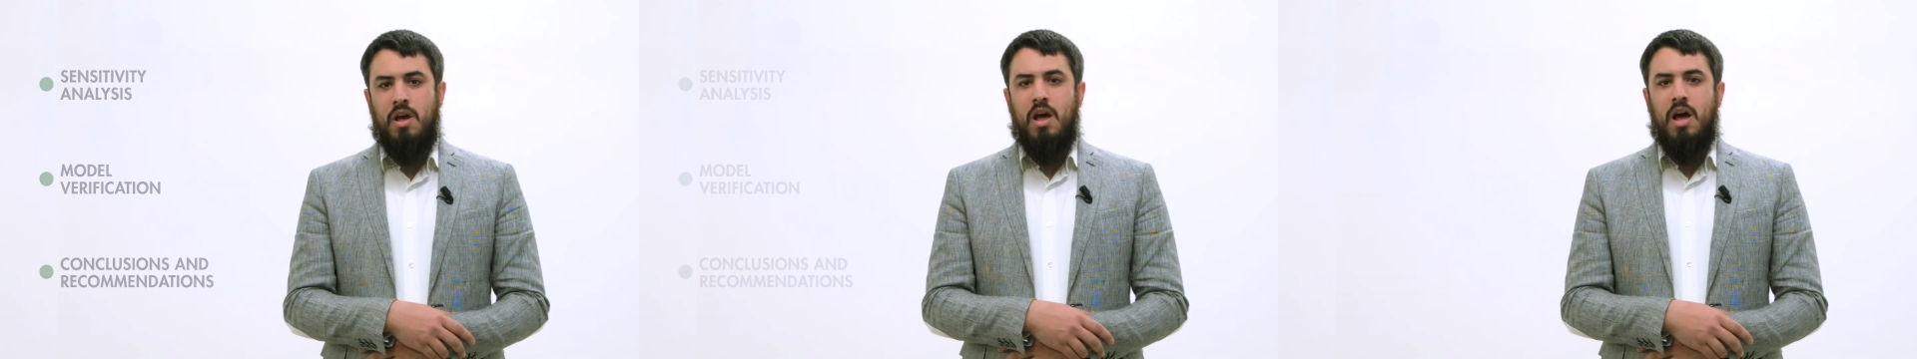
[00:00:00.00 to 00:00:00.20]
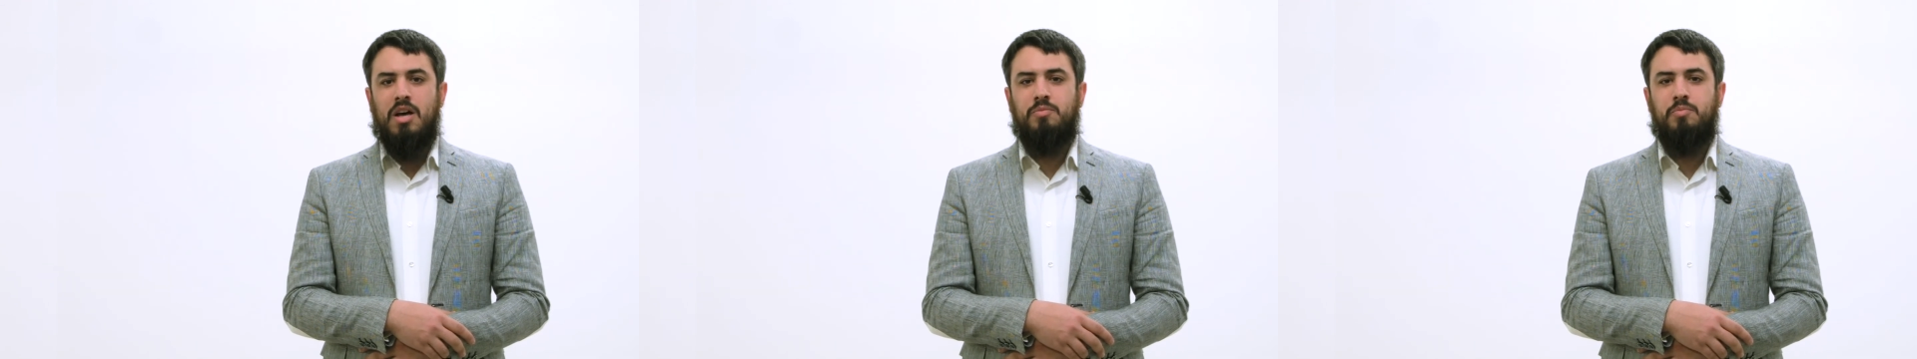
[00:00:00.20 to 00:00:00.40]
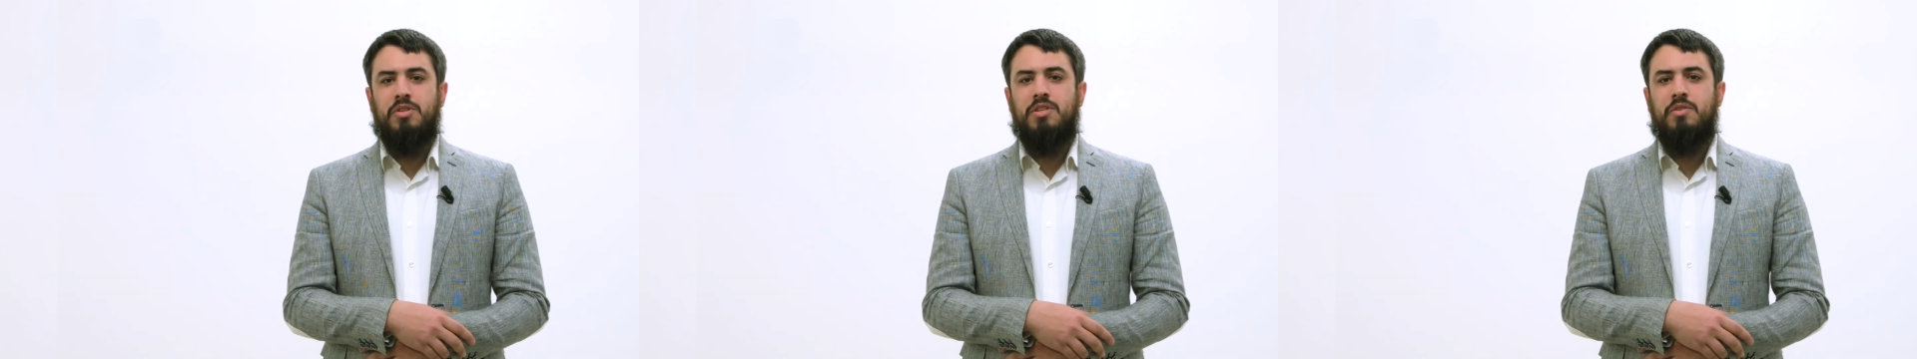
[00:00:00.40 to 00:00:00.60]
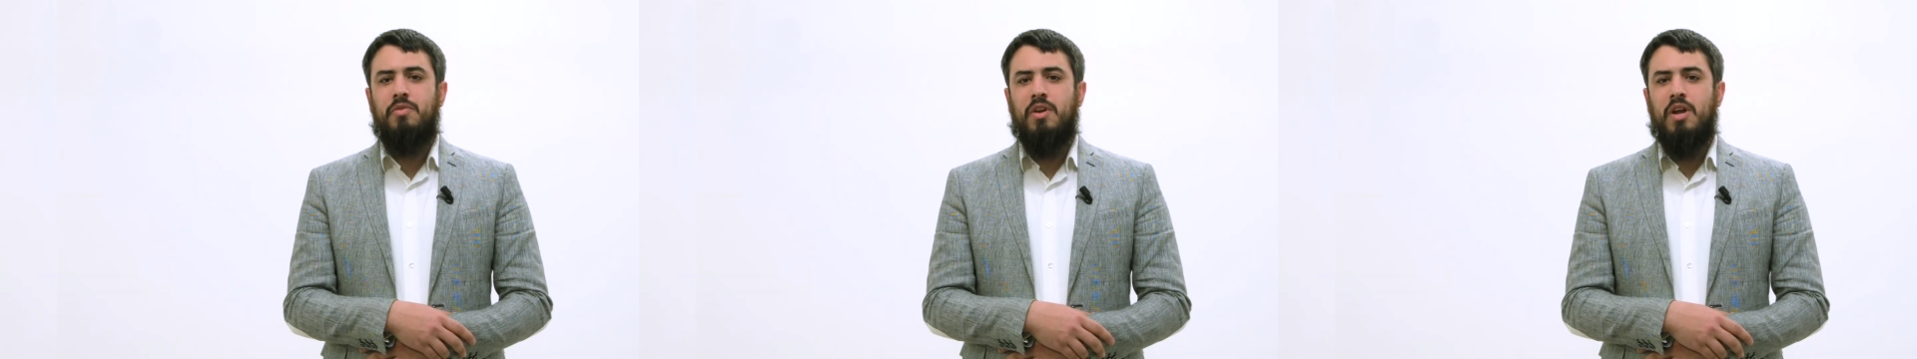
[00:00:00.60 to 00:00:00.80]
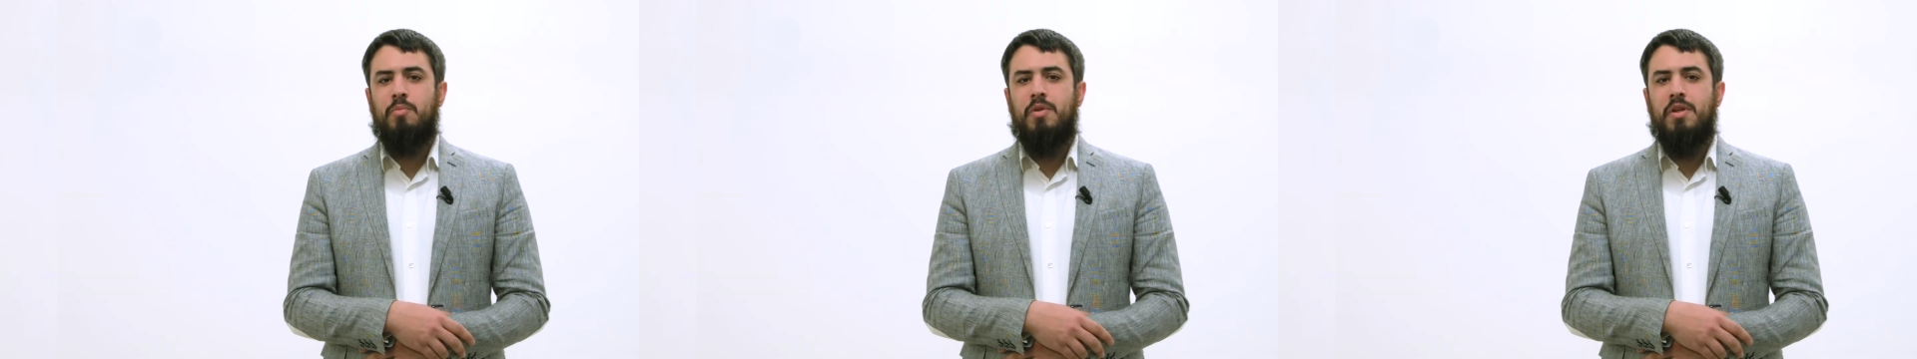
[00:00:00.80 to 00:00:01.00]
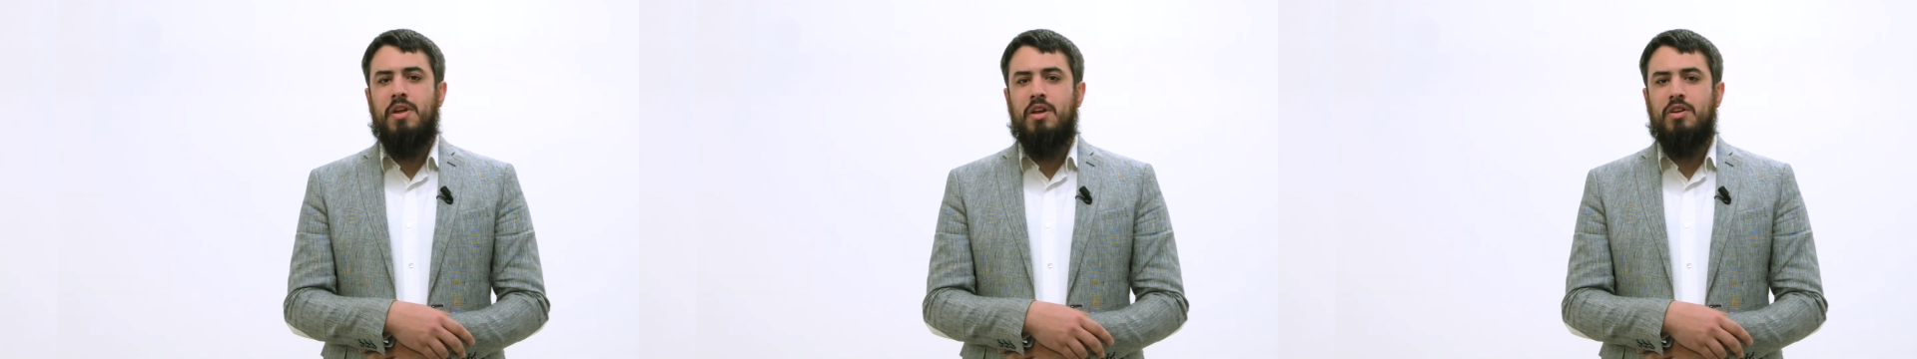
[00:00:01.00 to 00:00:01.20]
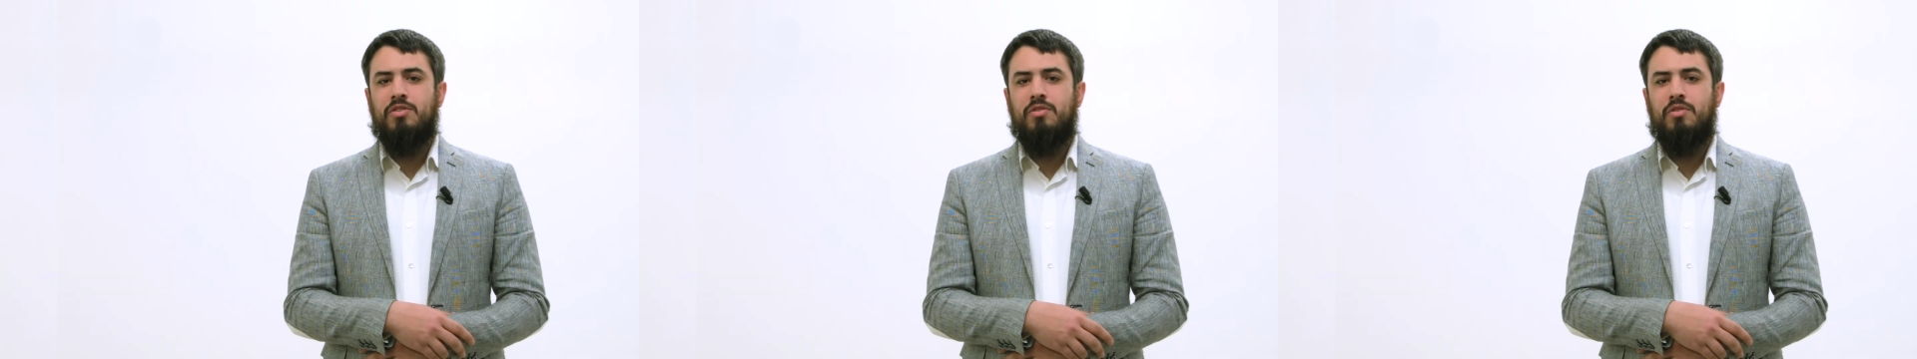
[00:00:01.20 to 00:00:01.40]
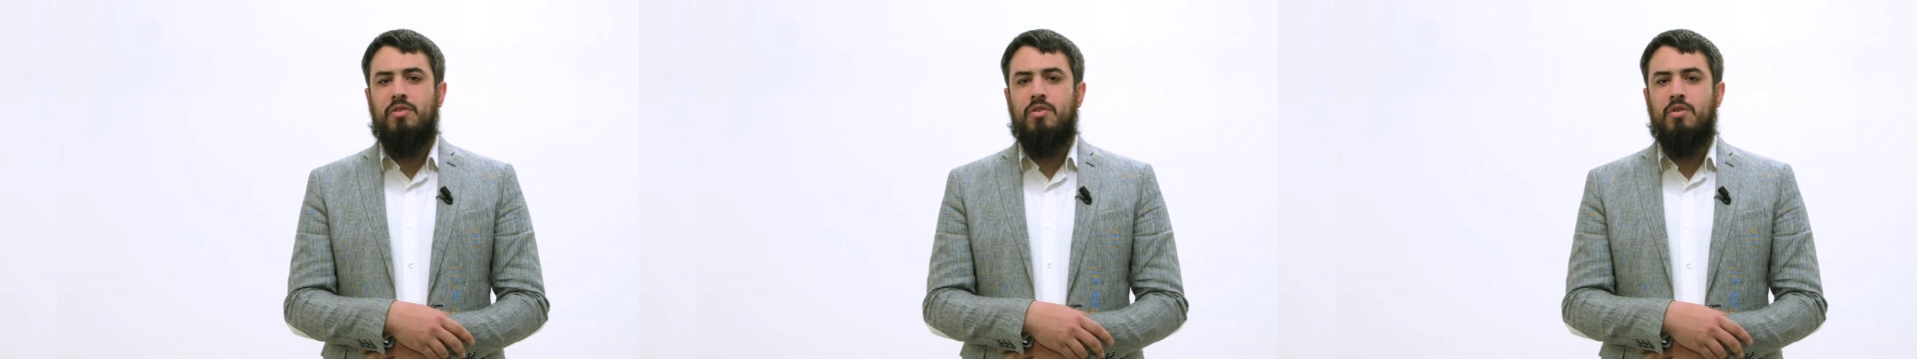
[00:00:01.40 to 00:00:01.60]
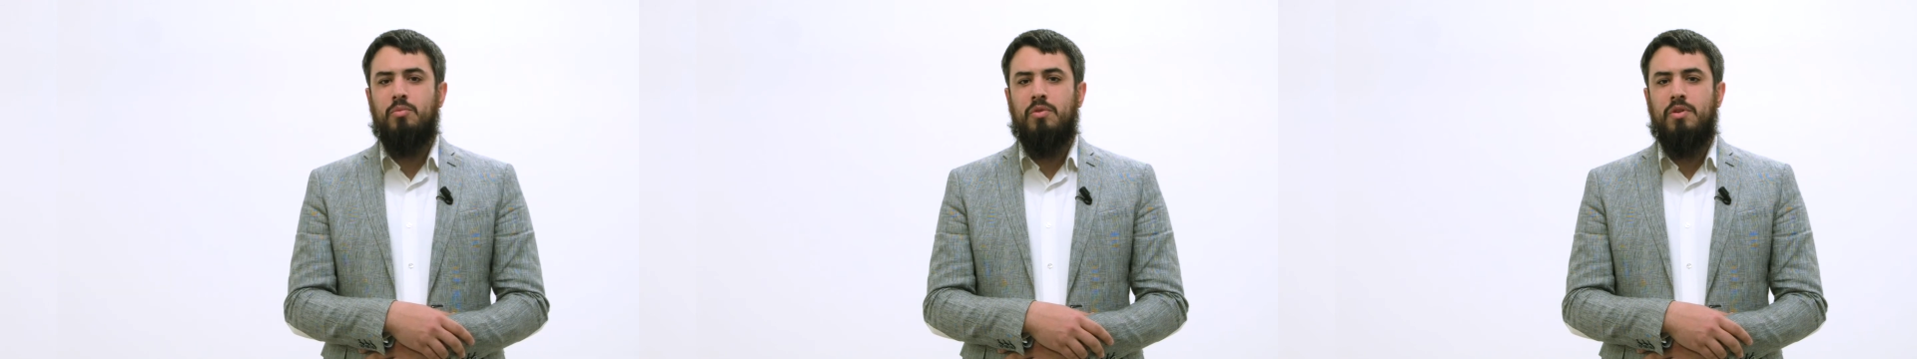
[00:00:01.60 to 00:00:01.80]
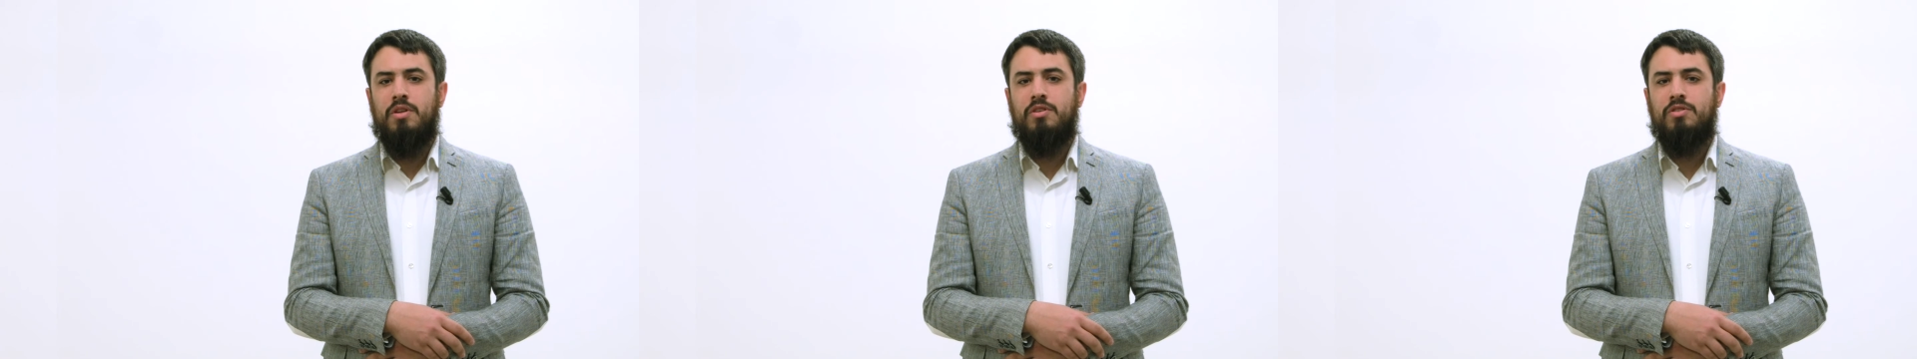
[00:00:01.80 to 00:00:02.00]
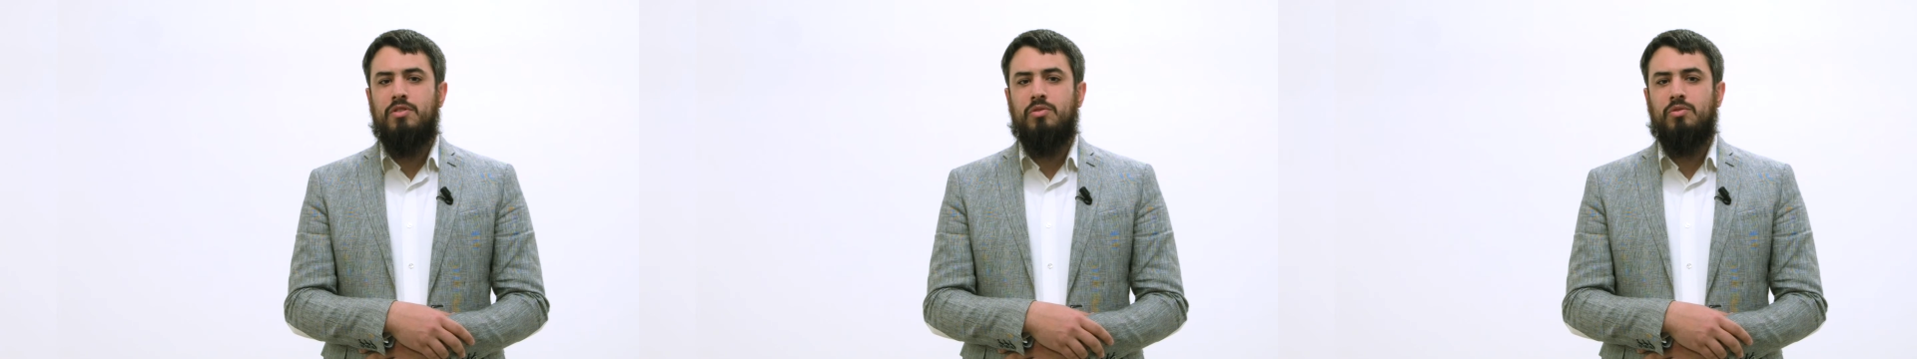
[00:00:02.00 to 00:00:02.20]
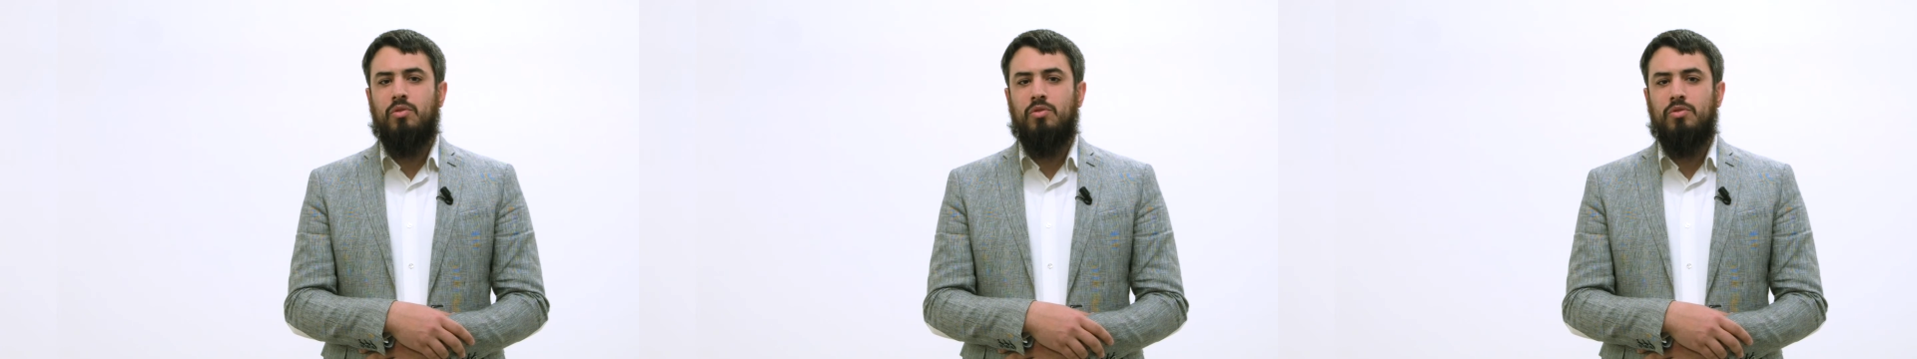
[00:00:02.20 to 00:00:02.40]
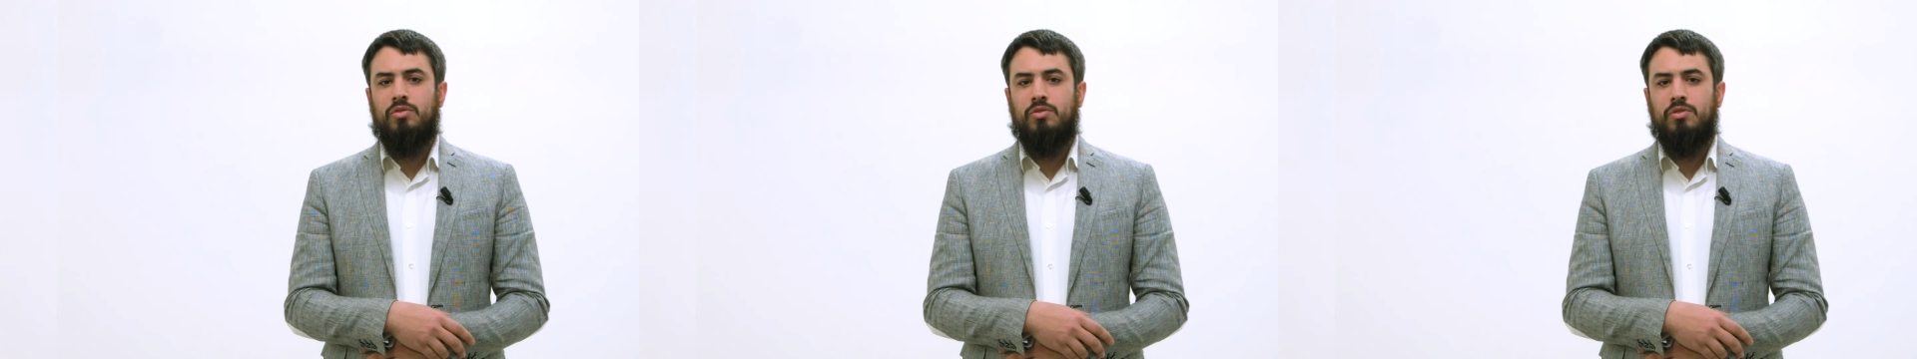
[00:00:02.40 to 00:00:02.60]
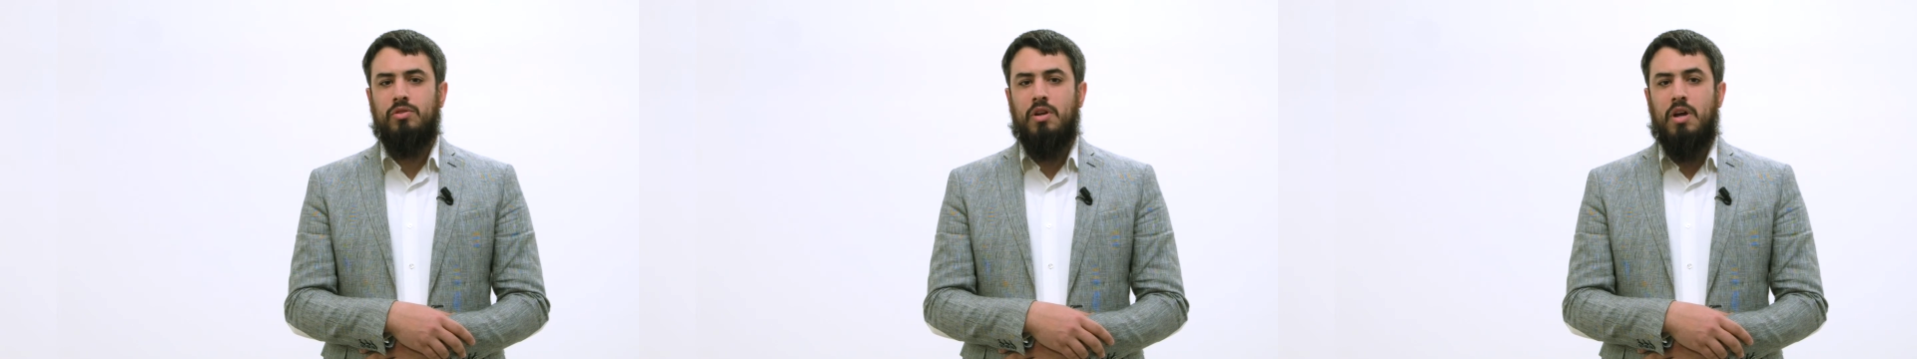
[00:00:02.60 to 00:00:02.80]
A specific application in renewable energy sources,